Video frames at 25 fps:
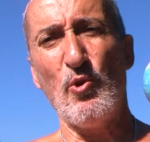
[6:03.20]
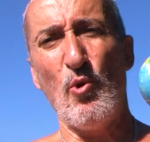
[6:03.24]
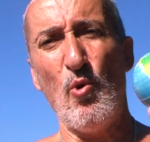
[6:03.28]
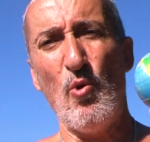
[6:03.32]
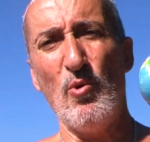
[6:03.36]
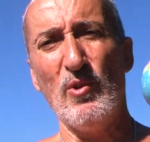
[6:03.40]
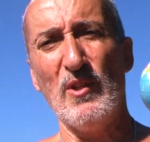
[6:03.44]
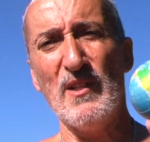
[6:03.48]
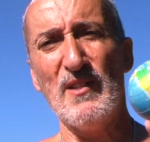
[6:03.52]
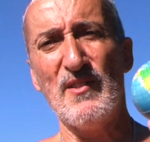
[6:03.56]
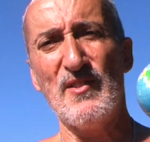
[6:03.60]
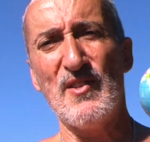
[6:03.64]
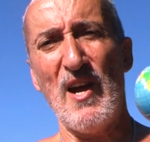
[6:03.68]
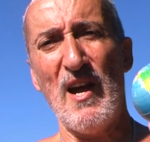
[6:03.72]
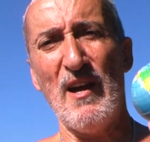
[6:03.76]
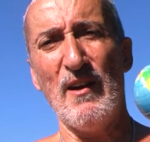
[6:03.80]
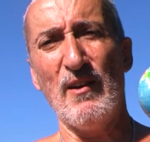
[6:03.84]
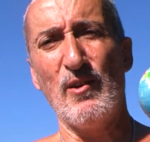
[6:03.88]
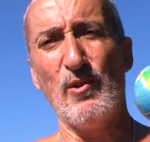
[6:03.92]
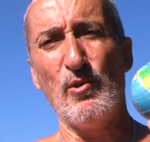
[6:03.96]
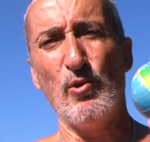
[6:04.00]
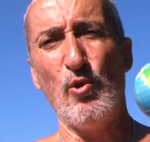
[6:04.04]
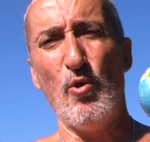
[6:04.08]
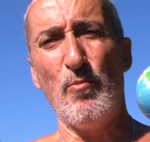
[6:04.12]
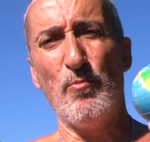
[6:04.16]
the whole entire
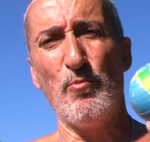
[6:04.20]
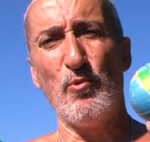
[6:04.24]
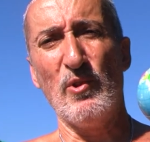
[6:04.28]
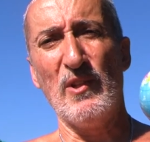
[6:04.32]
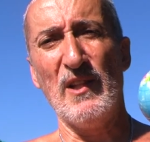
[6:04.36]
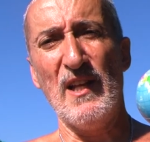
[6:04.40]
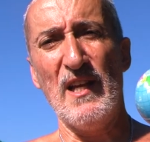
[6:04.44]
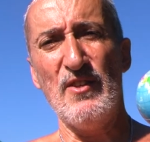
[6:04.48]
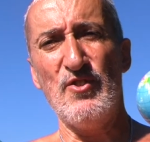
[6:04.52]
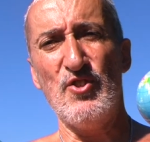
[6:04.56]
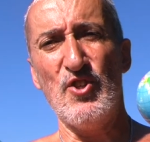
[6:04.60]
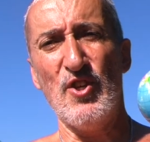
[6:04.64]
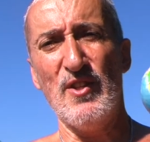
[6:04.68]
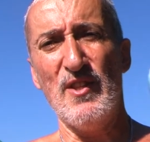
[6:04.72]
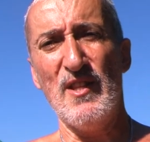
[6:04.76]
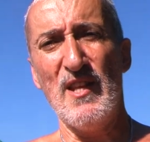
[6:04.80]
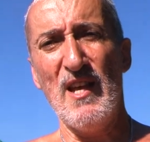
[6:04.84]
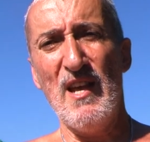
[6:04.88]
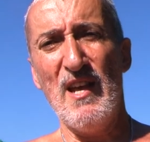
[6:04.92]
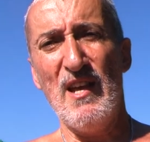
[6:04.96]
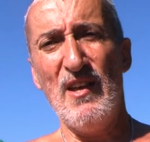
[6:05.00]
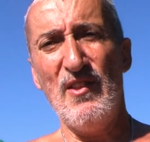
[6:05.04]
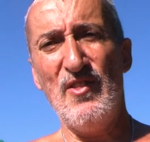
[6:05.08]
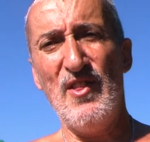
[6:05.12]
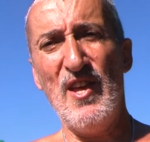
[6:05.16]
globe religion,
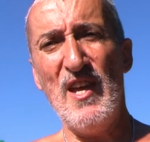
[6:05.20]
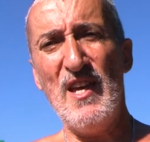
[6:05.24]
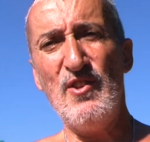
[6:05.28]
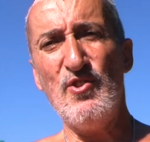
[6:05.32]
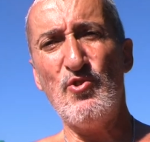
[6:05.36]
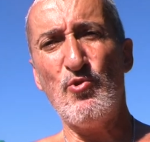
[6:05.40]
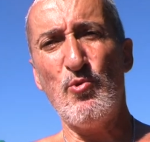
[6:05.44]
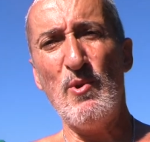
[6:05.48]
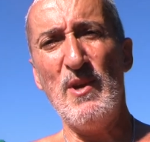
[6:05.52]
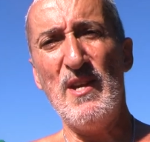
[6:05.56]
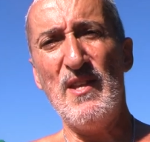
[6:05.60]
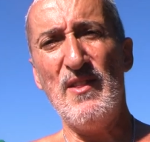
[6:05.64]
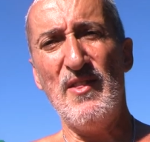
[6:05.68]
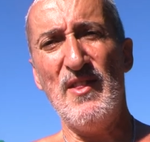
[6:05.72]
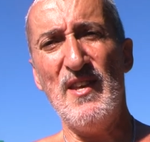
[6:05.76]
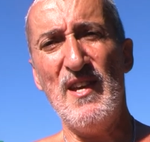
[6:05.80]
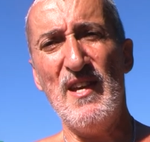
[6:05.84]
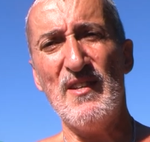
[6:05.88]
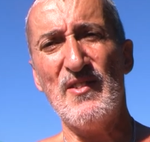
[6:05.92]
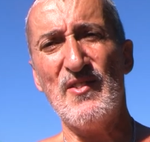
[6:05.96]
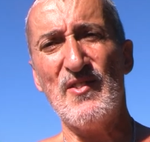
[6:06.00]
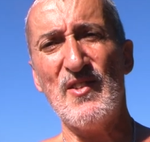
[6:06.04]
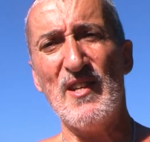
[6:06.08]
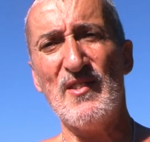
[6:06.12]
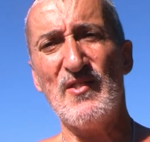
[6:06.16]
they treat
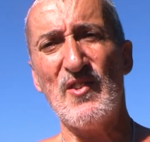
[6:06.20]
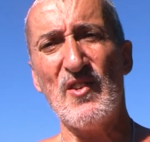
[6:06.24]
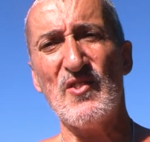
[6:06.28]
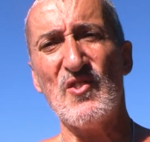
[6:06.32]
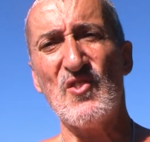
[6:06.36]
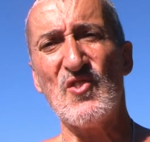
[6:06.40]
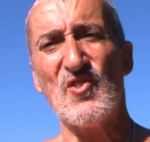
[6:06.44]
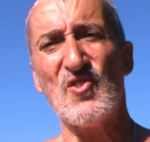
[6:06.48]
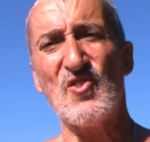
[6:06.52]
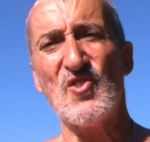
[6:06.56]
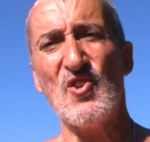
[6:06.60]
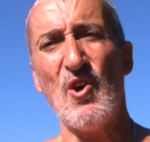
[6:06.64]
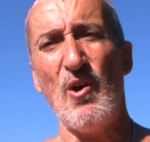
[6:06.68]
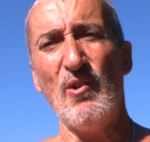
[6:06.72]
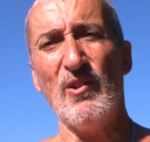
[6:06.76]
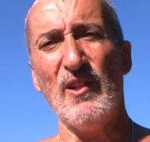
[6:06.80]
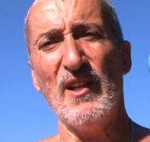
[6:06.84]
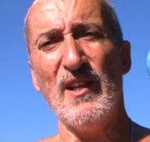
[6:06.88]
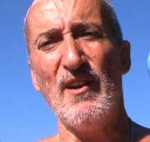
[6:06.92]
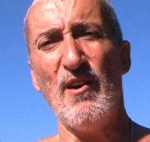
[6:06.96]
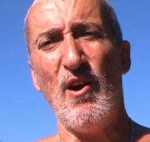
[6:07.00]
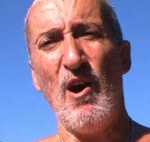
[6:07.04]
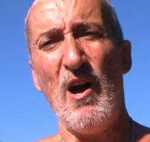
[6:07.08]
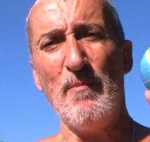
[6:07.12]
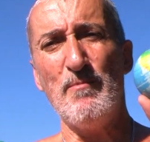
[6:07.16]
this as a
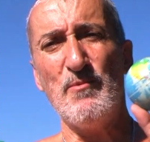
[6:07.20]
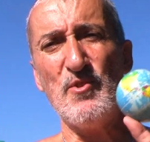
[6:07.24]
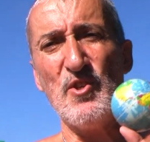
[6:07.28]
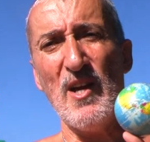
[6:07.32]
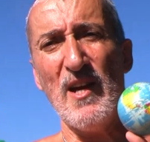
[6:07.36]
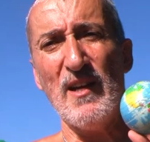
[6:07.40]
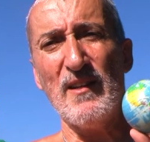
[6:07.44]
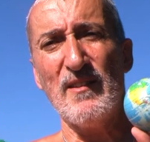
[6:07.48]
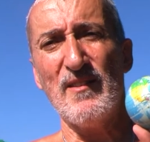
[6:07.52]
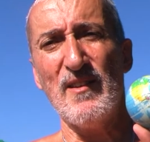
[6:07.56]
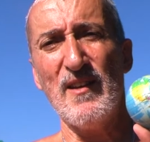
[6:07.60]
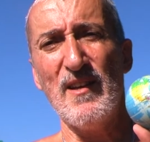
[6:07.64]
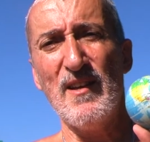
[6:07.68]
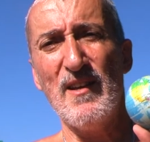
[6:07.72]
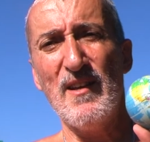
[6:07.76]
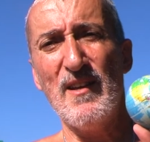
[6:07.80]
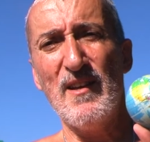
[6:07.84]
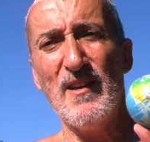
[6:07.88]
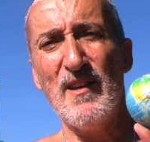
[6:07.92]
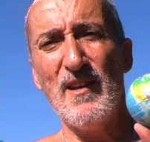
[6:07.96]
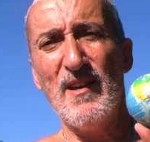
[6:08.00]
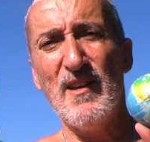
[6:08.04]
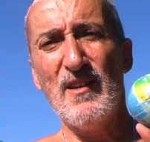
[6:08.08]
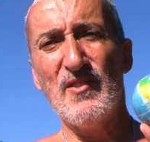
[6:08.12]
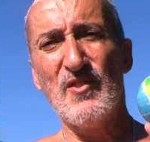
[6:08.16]
solid object.
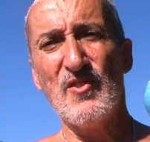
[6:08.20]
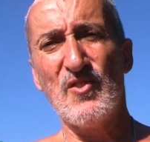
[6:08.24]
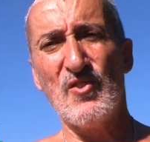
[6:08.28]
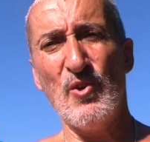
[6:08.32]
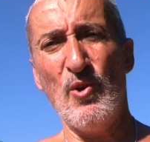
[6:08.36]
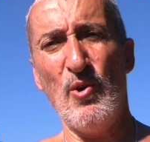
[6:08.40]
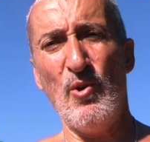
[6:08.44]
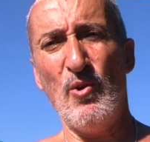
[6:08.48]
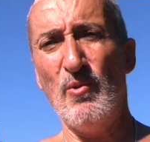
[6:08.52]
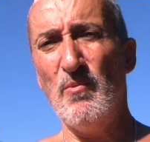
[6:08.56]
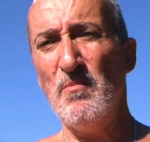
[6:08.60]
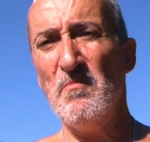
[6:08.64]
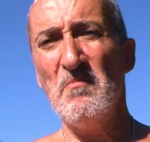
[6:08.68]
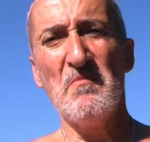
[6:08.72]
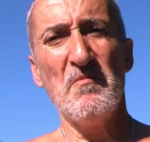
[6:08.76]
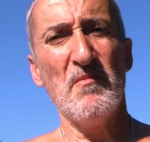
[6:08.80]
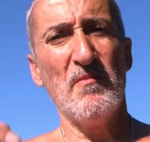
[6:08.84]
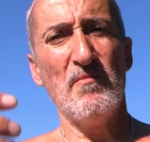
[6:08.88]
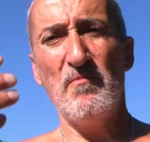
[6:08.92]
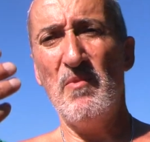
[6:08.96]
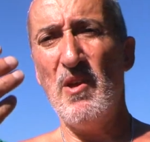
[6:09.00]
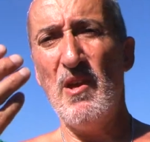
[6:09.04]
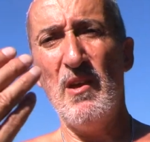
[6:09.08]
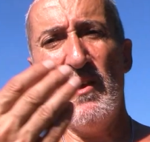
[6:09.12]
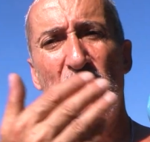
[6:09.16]
So
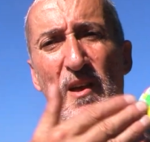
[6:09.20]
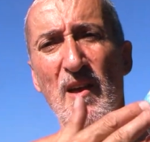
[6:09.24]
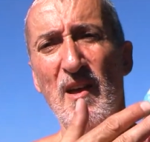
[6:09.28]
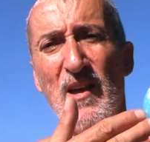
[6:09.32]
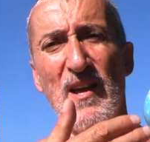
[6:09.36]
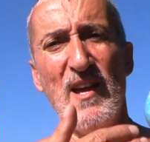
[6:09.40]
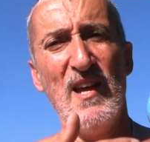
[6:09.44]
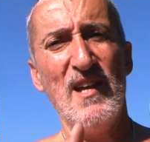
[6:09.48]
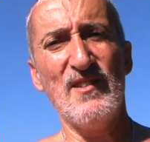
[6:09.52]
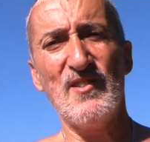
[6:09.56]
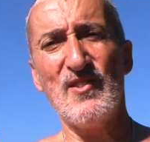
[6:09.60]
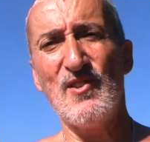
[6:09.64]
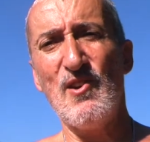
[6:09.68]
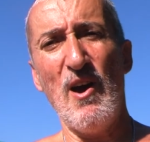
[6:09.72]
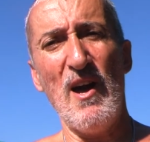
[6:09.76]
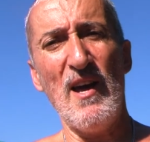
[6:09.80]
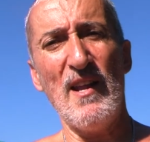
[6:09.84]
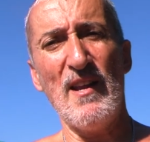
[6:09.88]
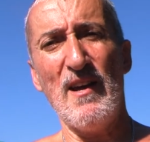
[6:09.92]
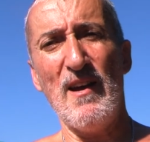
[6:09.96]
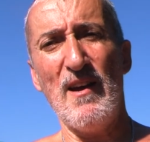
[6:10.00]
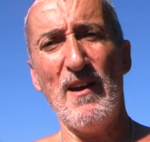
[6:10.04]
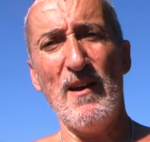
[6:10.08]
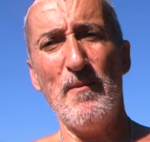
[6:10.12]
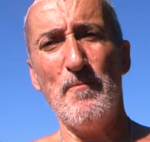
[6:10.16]
it's
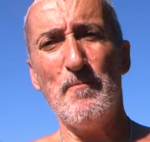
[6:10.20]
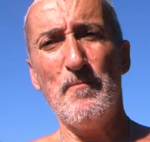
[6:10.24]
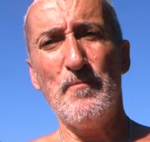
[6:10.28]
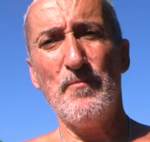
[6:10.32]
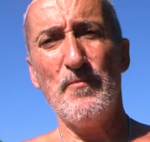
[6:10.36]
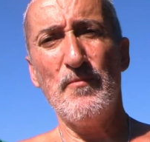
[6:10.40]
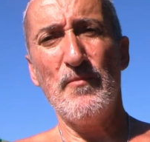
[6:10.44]
got a,